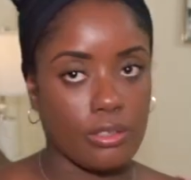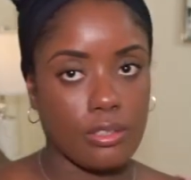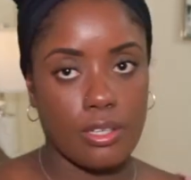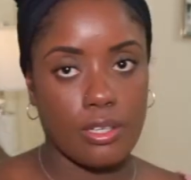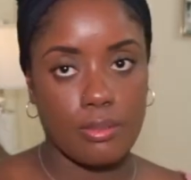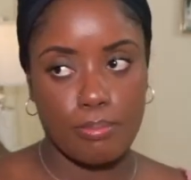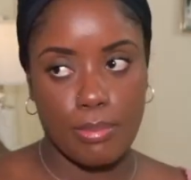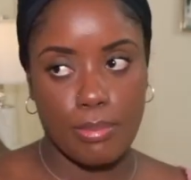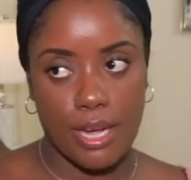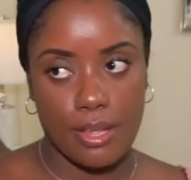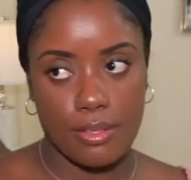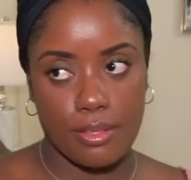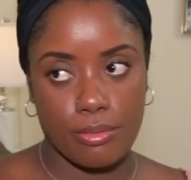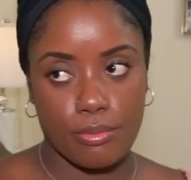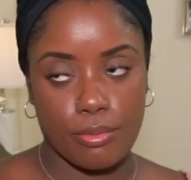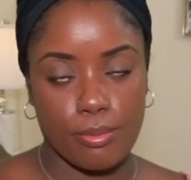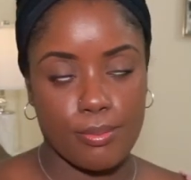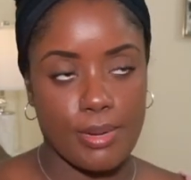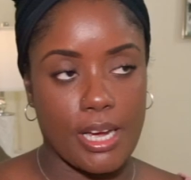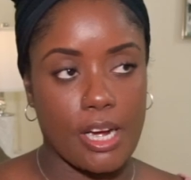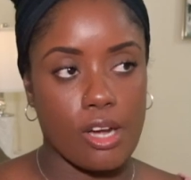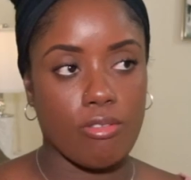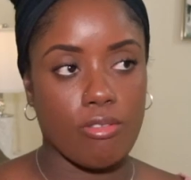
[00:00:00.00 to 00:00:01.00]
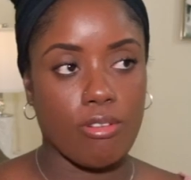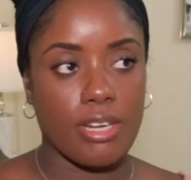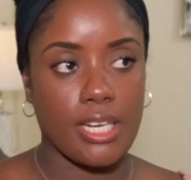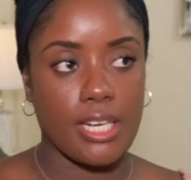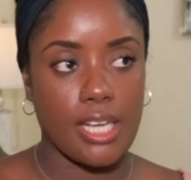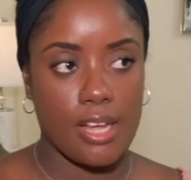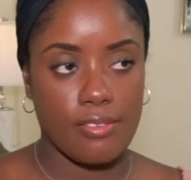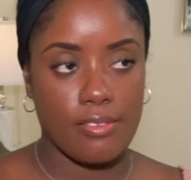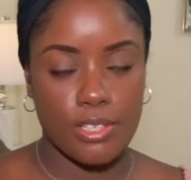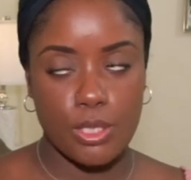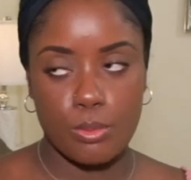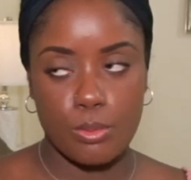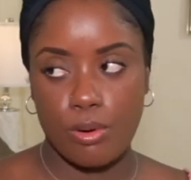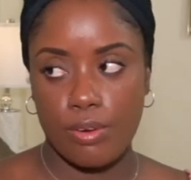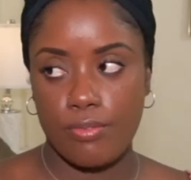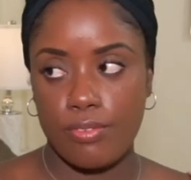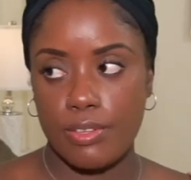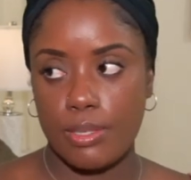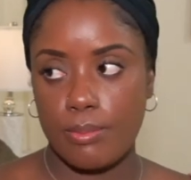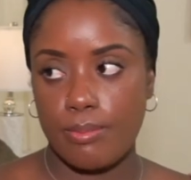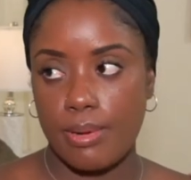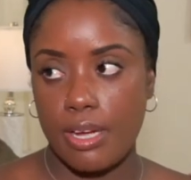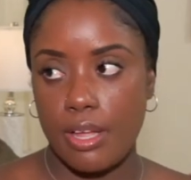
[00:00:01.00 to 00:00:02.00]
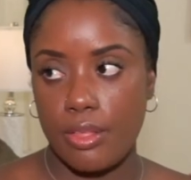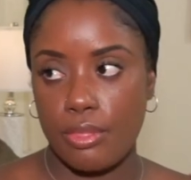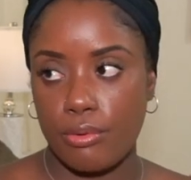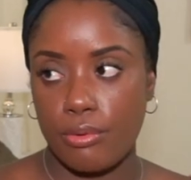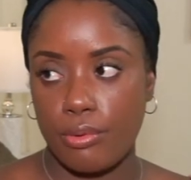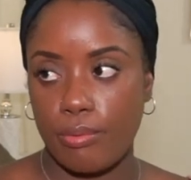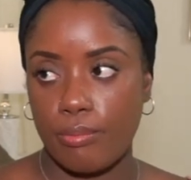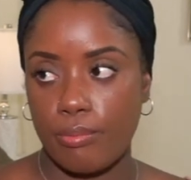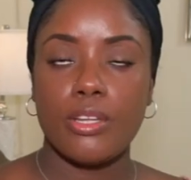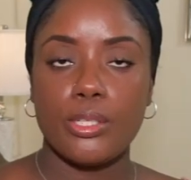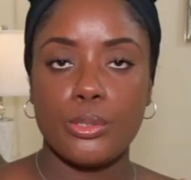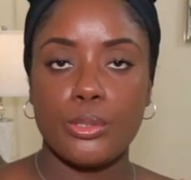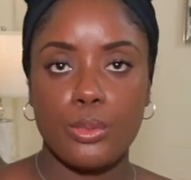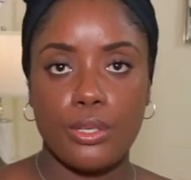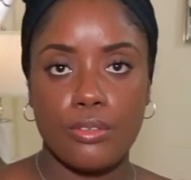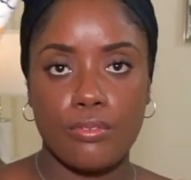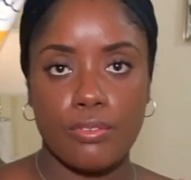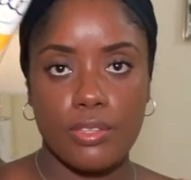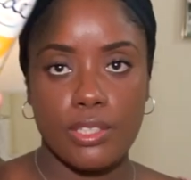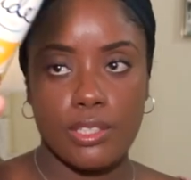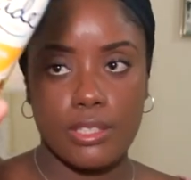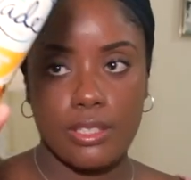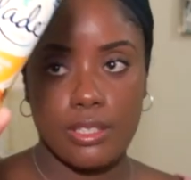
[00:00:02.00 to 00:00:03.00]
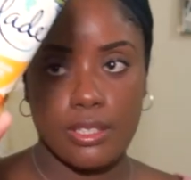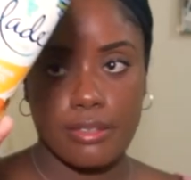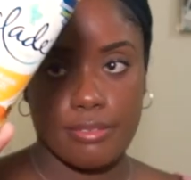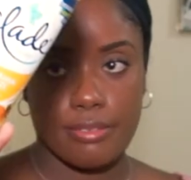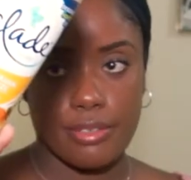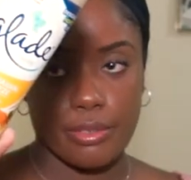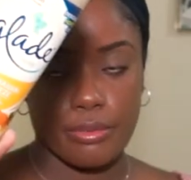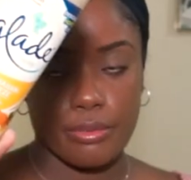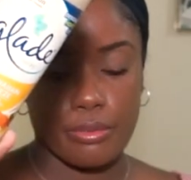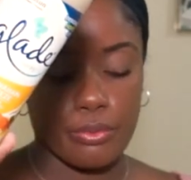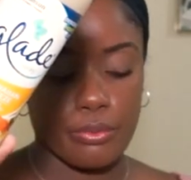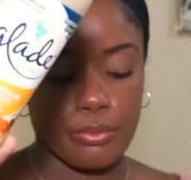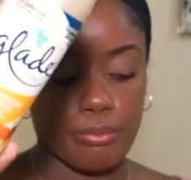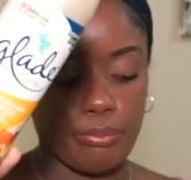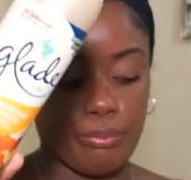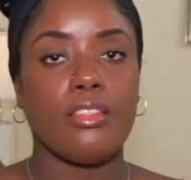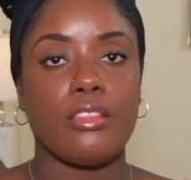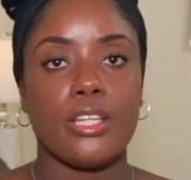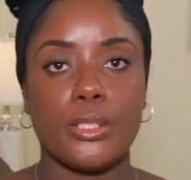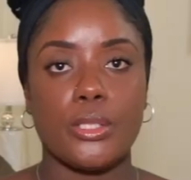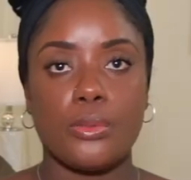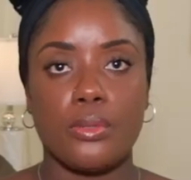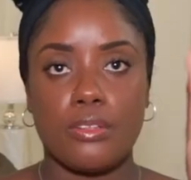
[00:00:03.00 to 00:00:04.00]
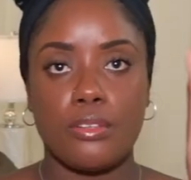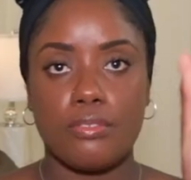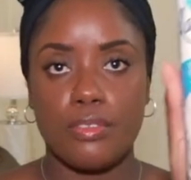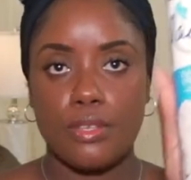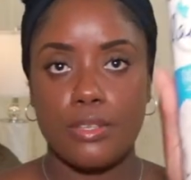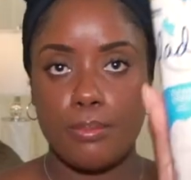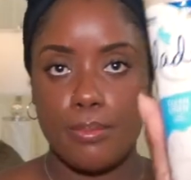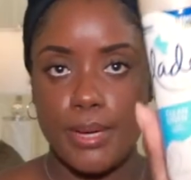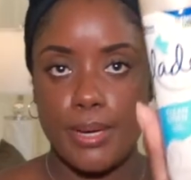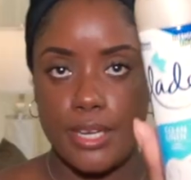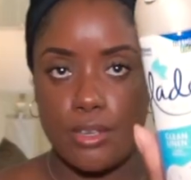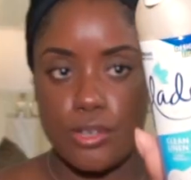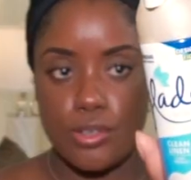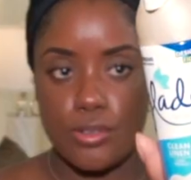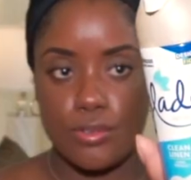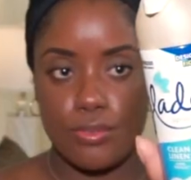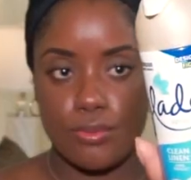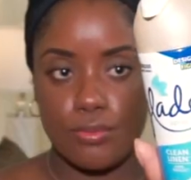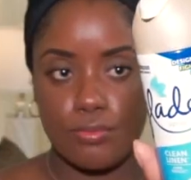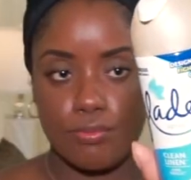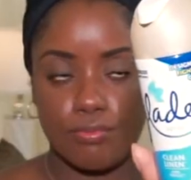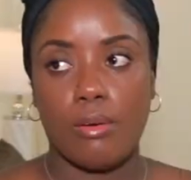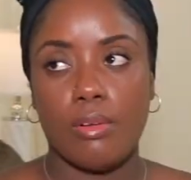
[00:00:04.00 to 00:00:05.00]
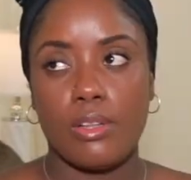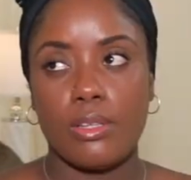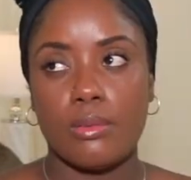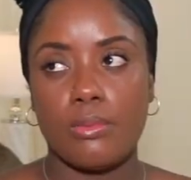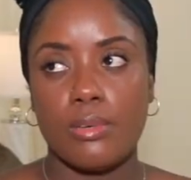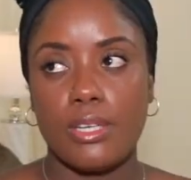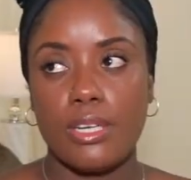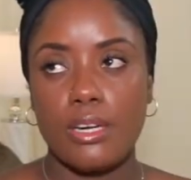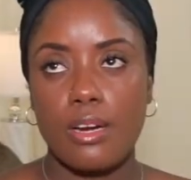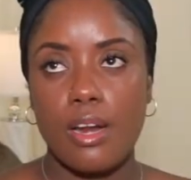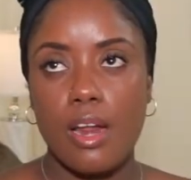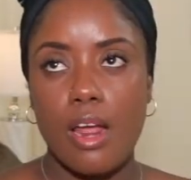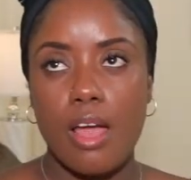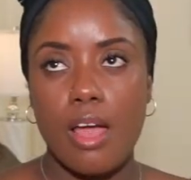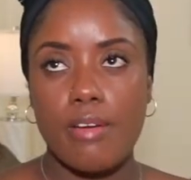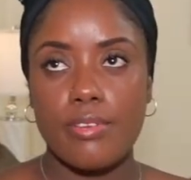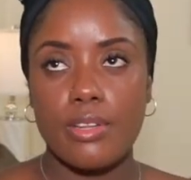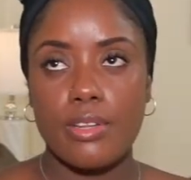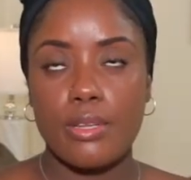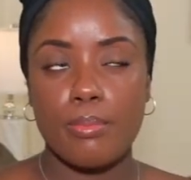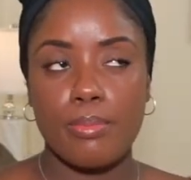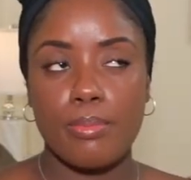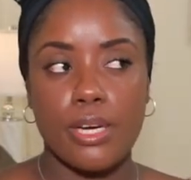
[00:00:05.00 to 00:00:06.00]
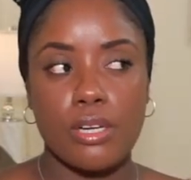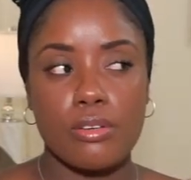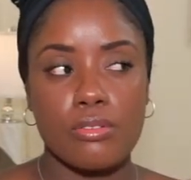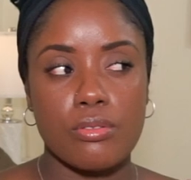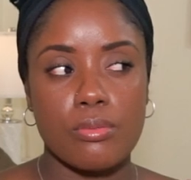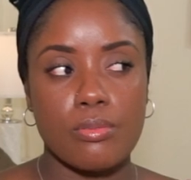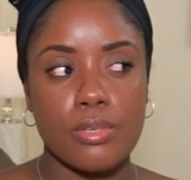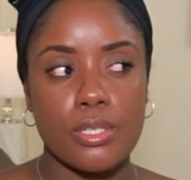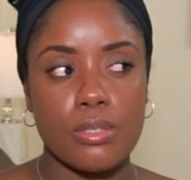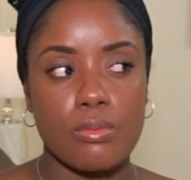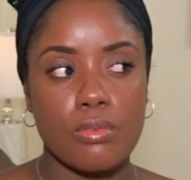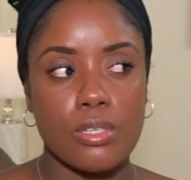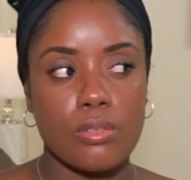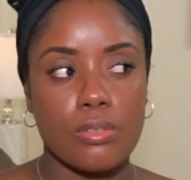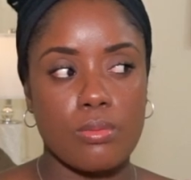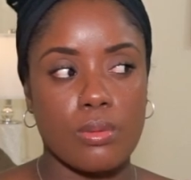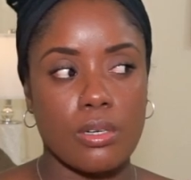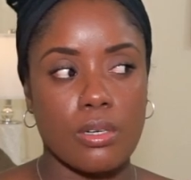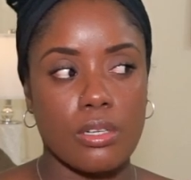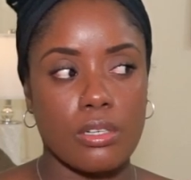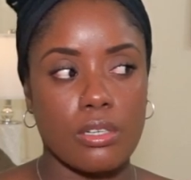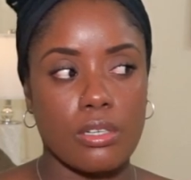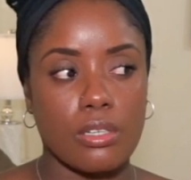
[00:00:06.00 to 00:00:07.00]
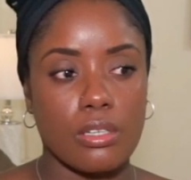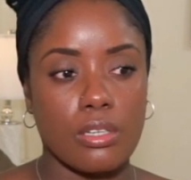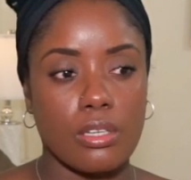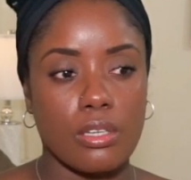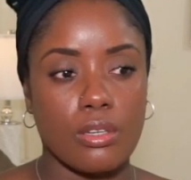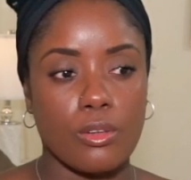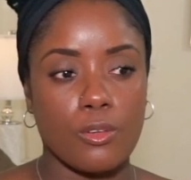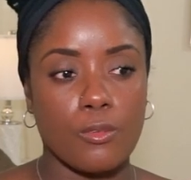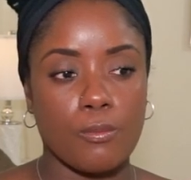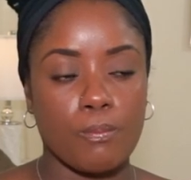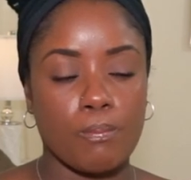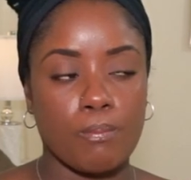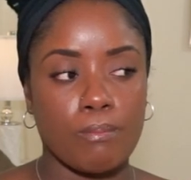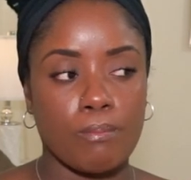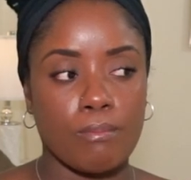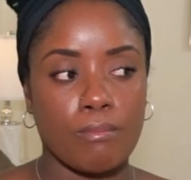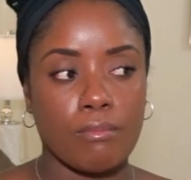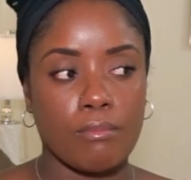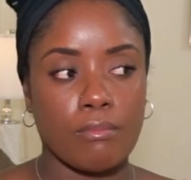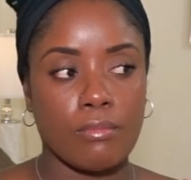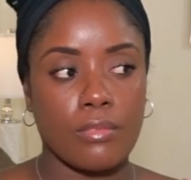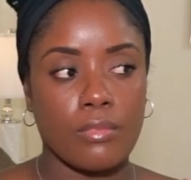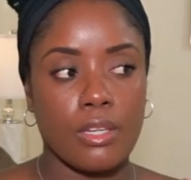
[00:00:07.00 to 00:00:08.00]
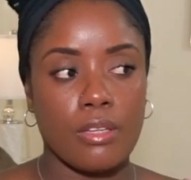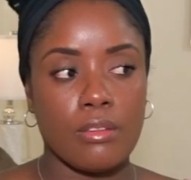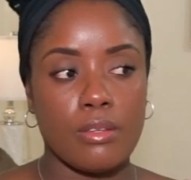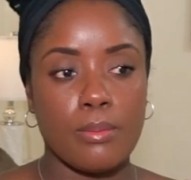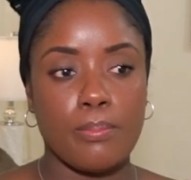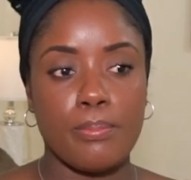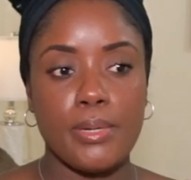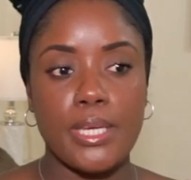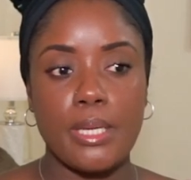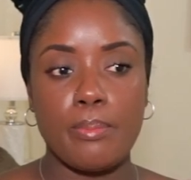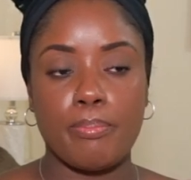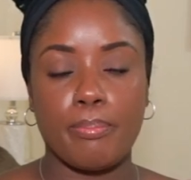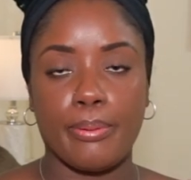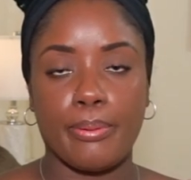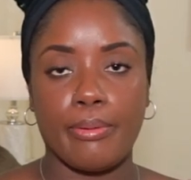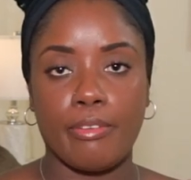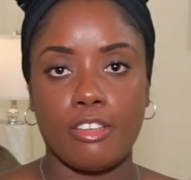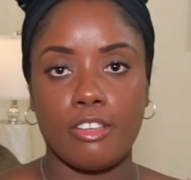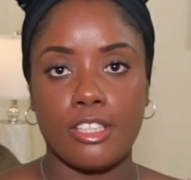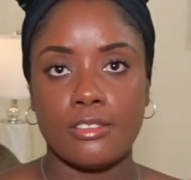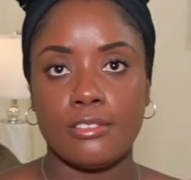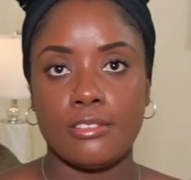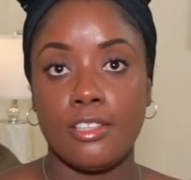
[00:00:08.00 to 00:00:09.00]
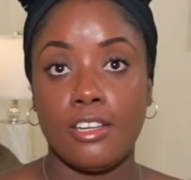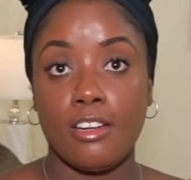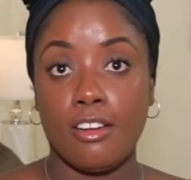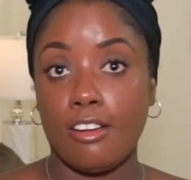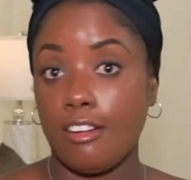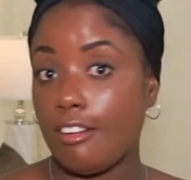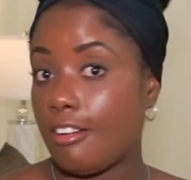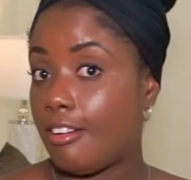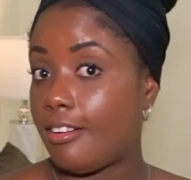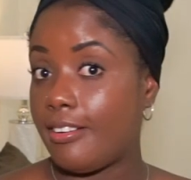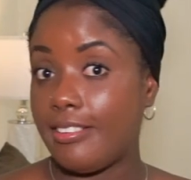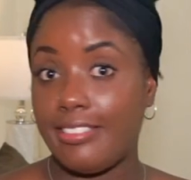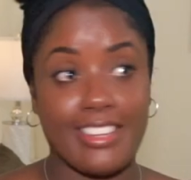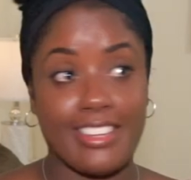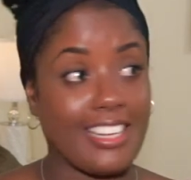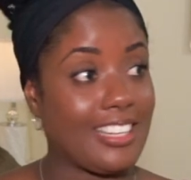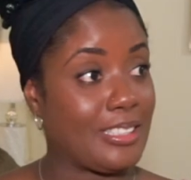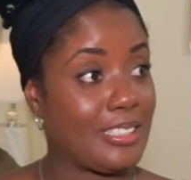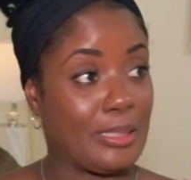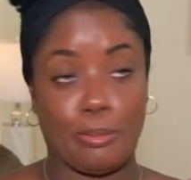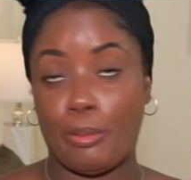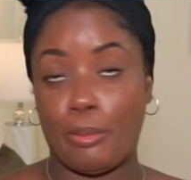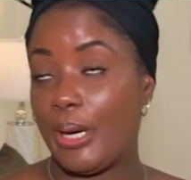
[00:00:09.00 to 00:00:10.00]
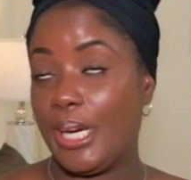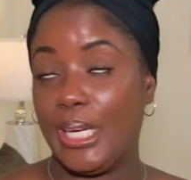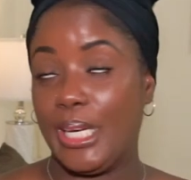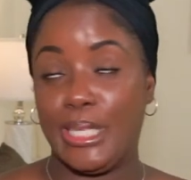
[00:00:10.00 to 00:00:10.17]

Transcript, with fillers: not bathroom. I already have a spray for the bathroom. This one for the living room. This one for the bedroom. Well, the one I have in the bathroom is which one? The, the beep. That spray